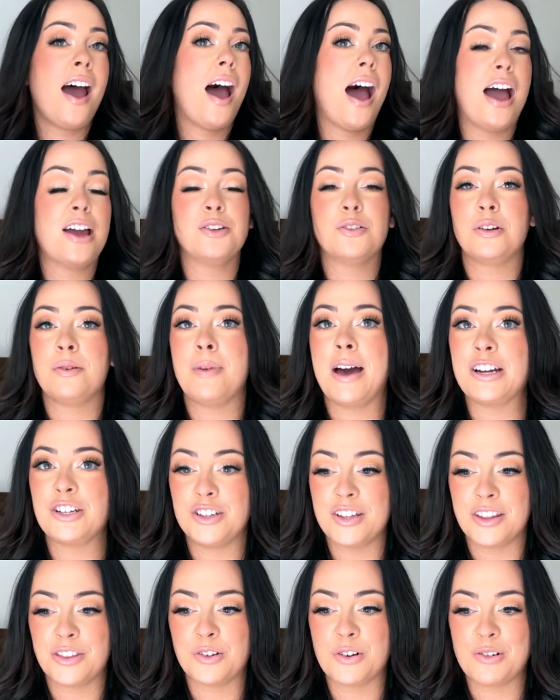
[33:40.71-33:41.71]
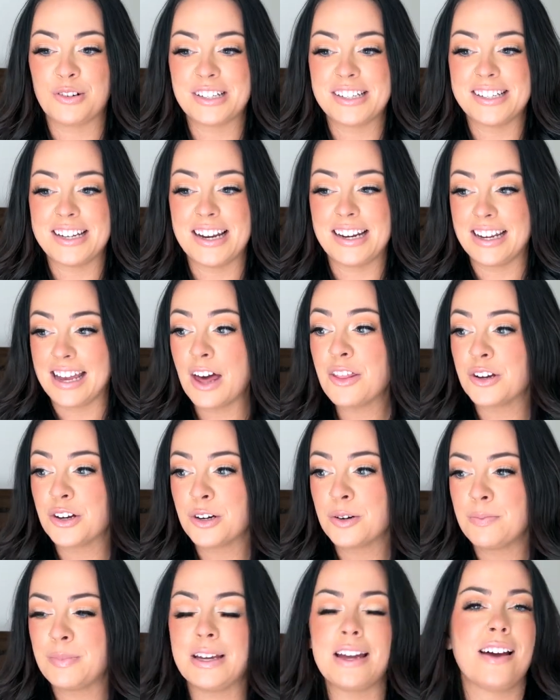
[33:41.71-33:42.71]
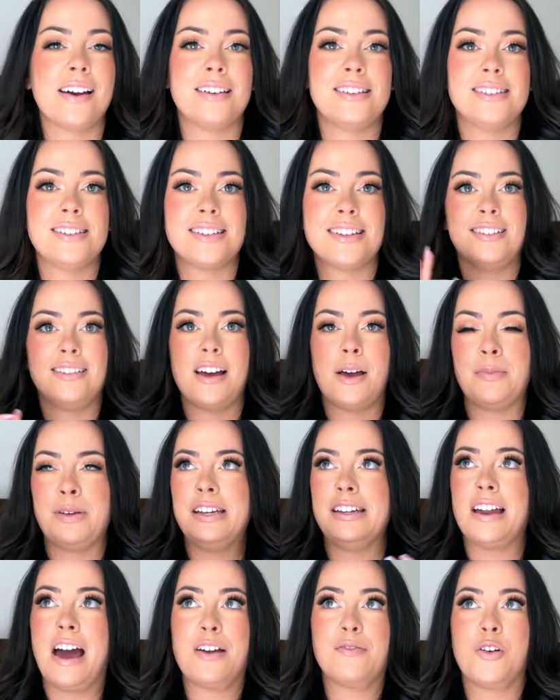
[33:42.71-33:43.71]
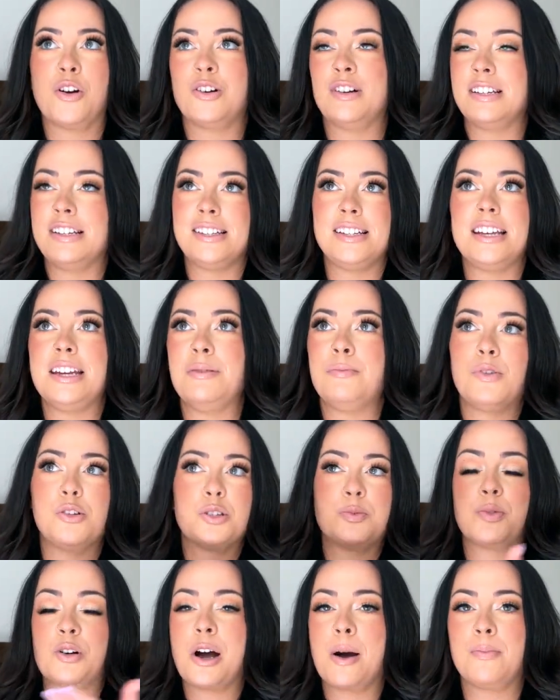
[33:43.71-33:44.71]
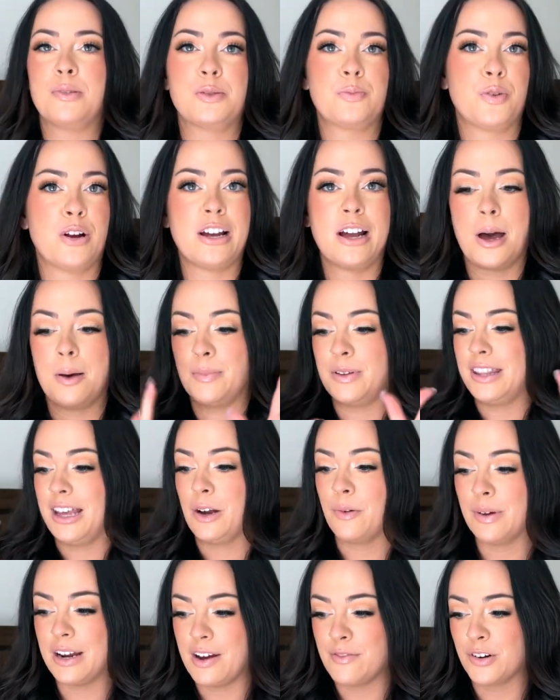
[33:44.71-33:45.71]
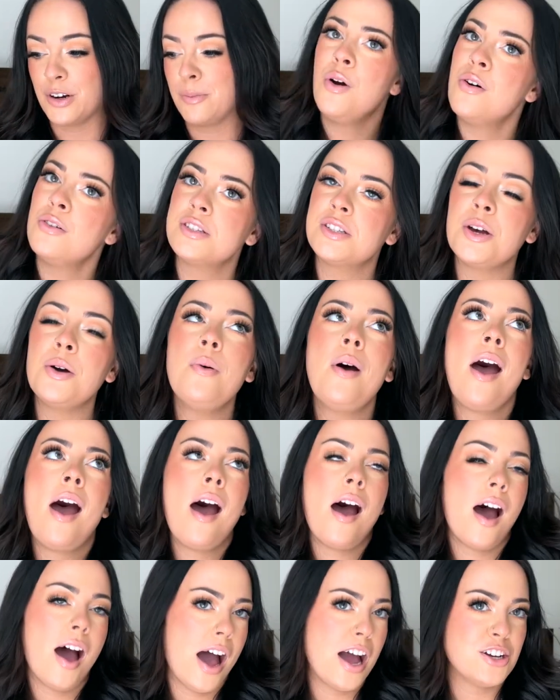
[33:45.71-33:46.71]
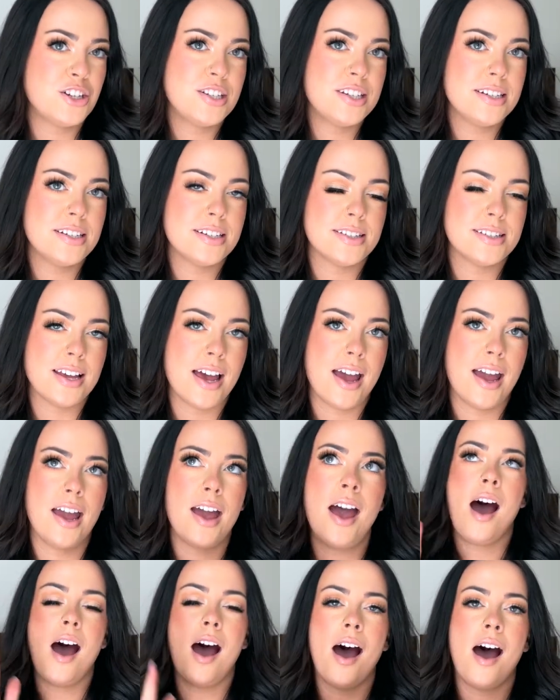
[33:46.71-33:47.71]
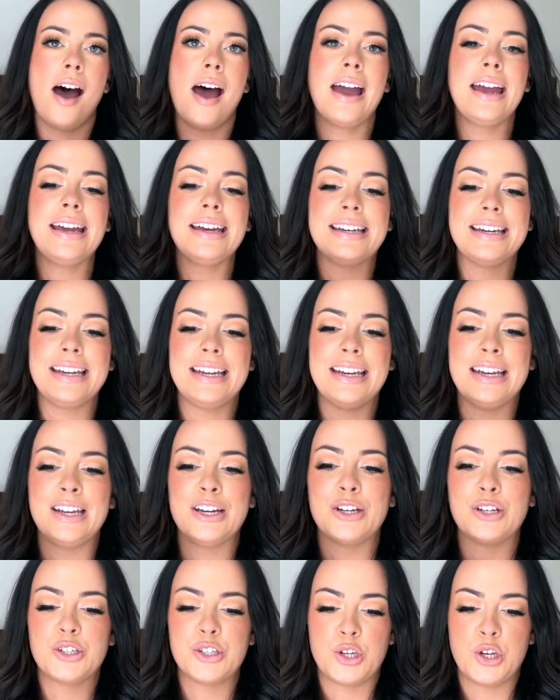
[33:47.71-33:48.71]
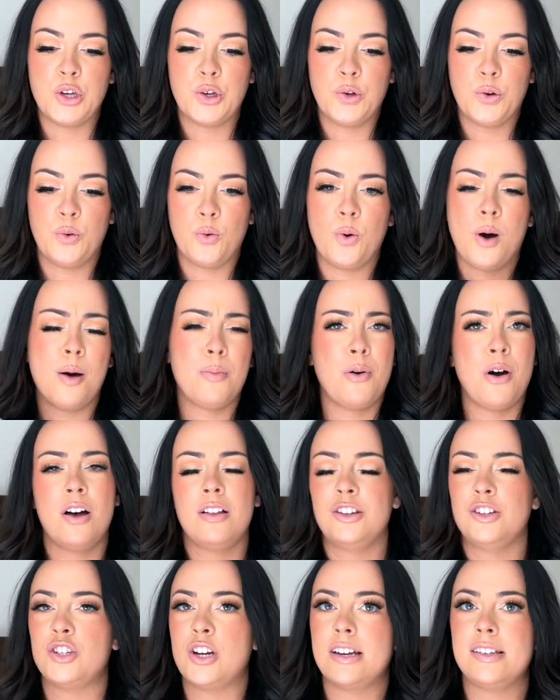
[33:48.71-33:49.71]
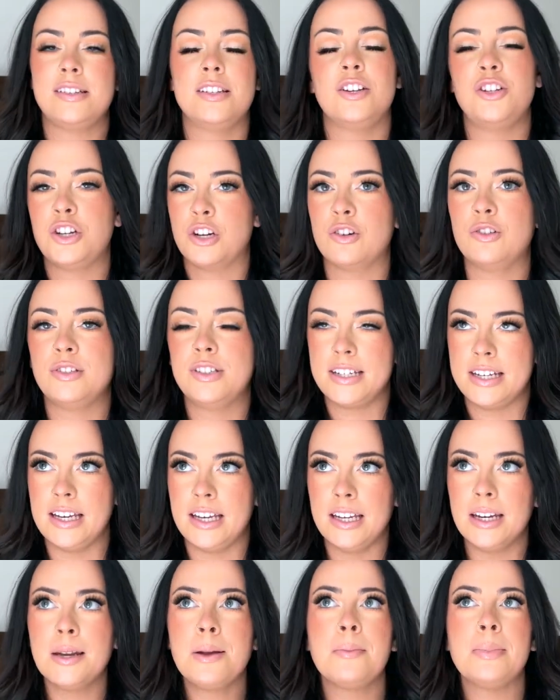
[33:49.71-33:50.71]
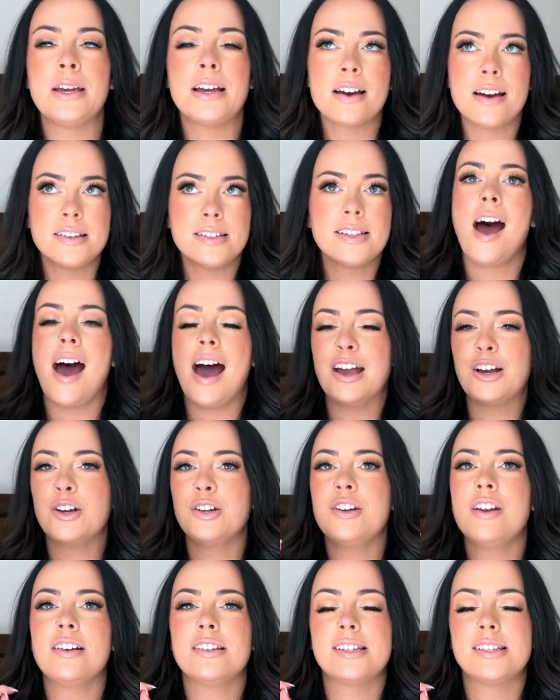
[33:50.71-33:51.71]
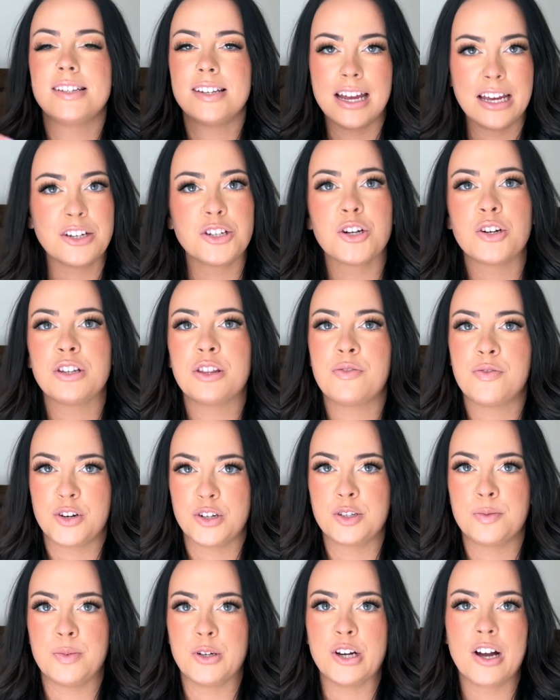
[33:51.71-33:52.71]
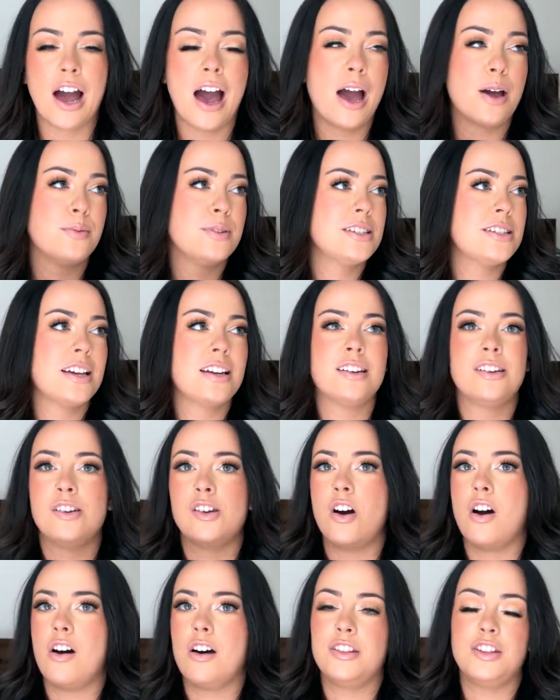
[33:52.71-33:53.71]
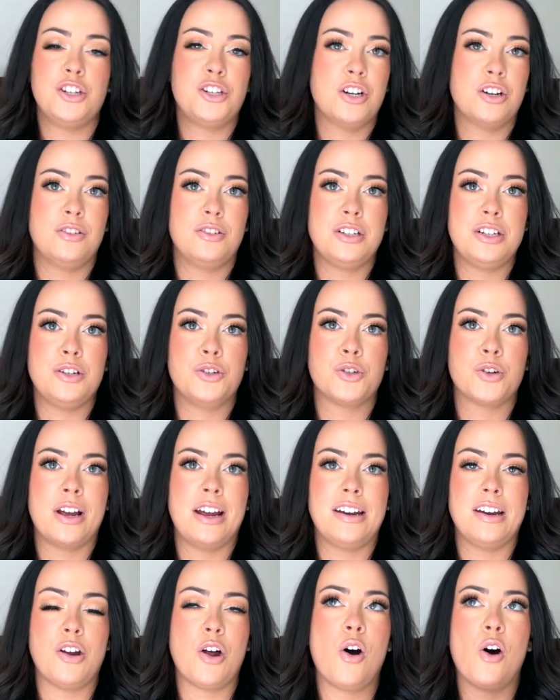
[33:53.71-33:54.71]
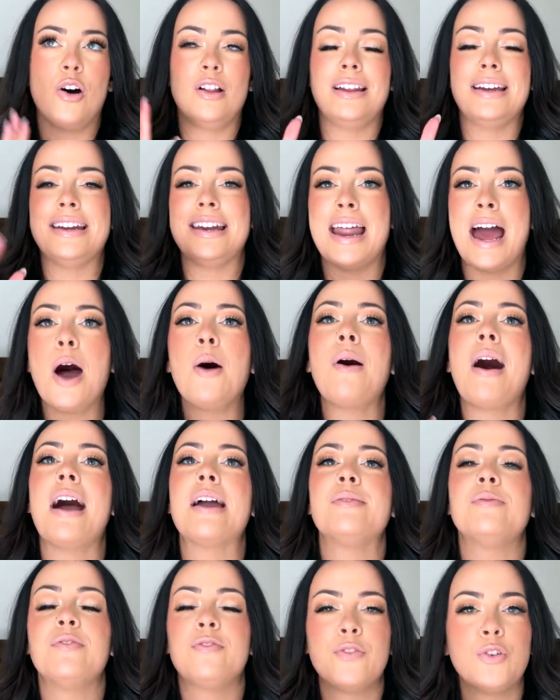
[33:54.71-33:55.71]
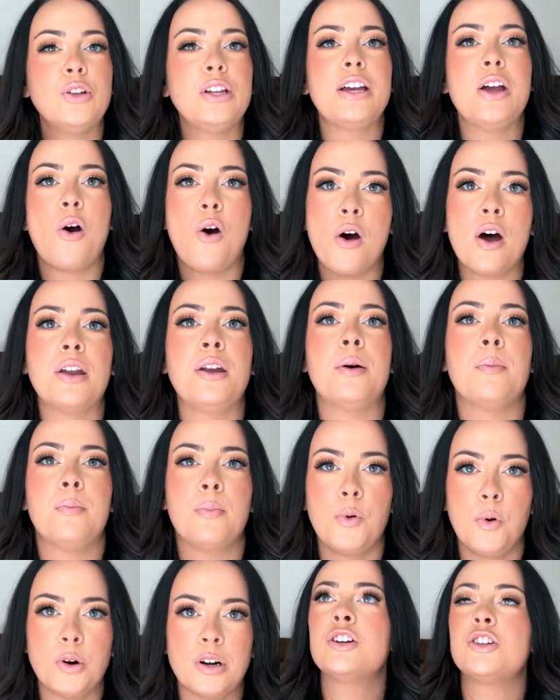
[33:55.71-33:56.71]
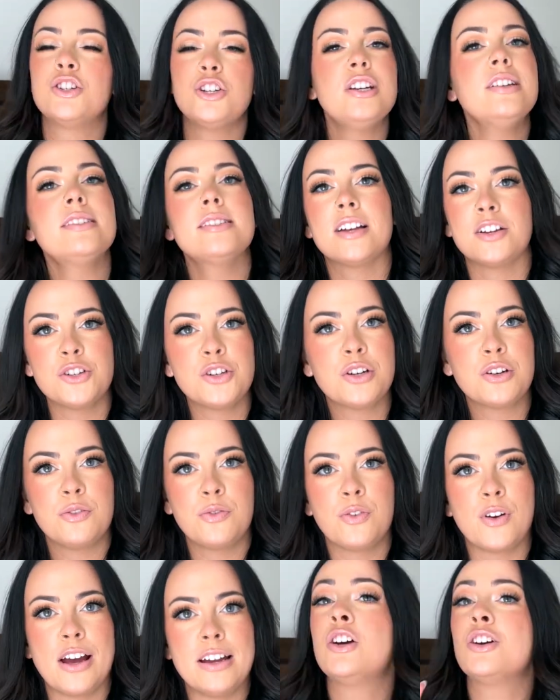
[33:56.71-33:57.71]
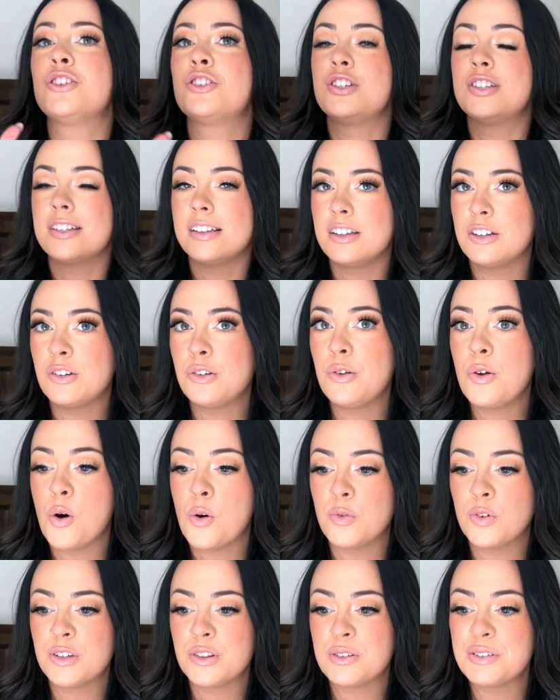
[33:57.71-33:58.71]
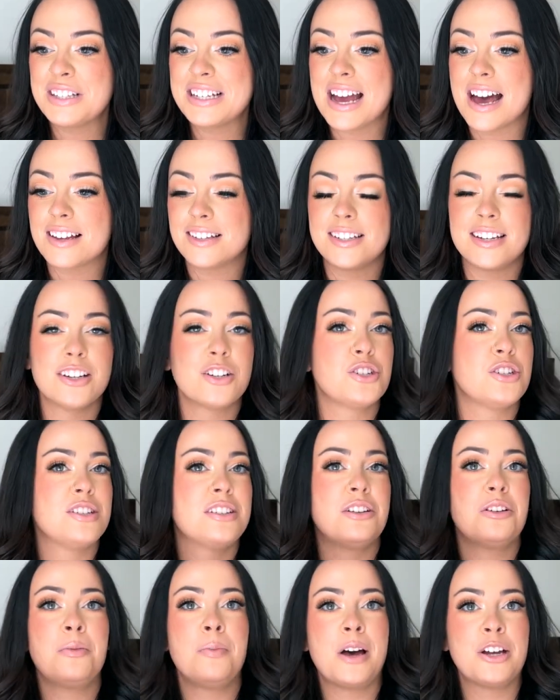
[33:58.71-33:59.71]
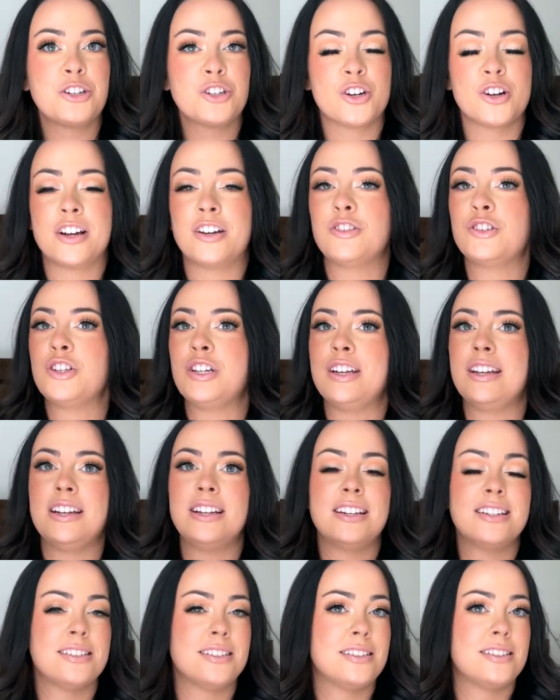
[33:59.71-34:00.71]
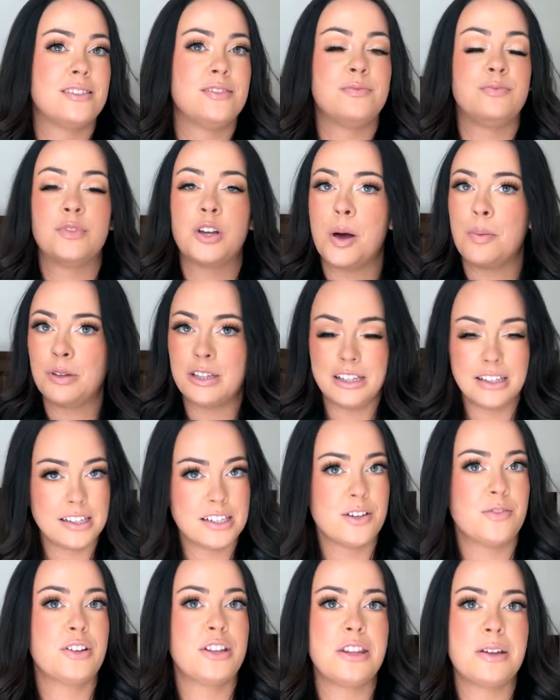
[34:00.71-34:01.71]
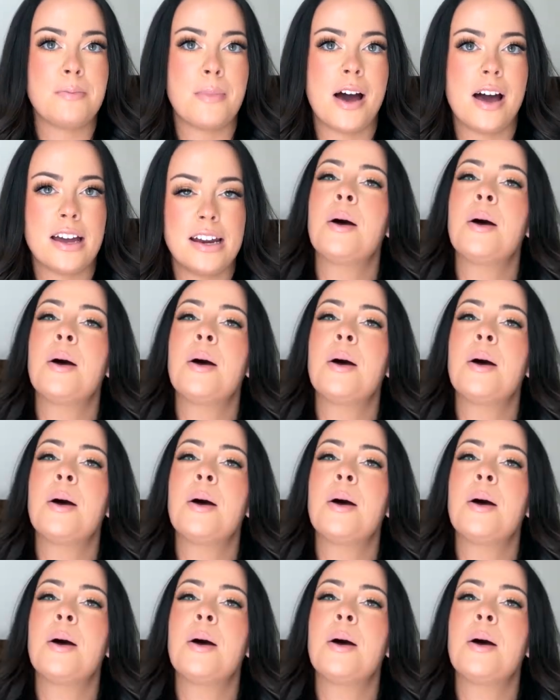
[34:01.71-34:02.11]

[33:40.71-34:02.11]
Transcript: I don't imagine that they're all gonna stay together because, I mean, I've already seen multiple couples break up and like whatever. Also, I just need to say, I need to apologize to Geraldine because I could not stand her in the first book. I was like not on the Geraldine train at all, and now I am fully on board. She is such a good friend. She's a little overenthusiastic, she's a little much. Her energy is completely different than mine,